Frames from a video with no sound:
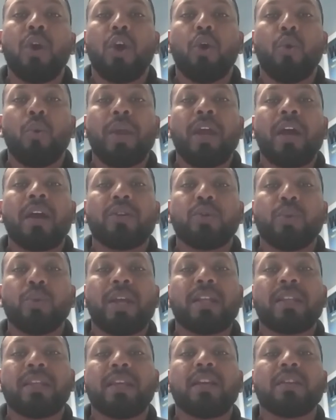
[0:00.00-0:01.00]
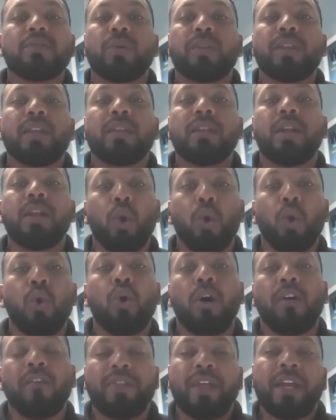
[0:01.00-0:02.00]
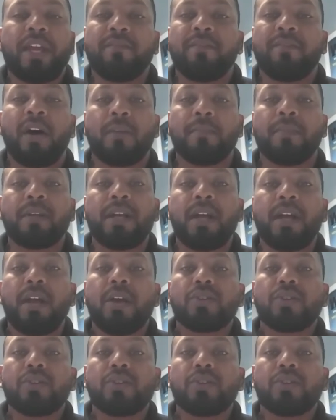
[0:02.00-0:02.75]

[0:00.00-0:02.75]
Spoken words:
we are doing things within the law of the environment.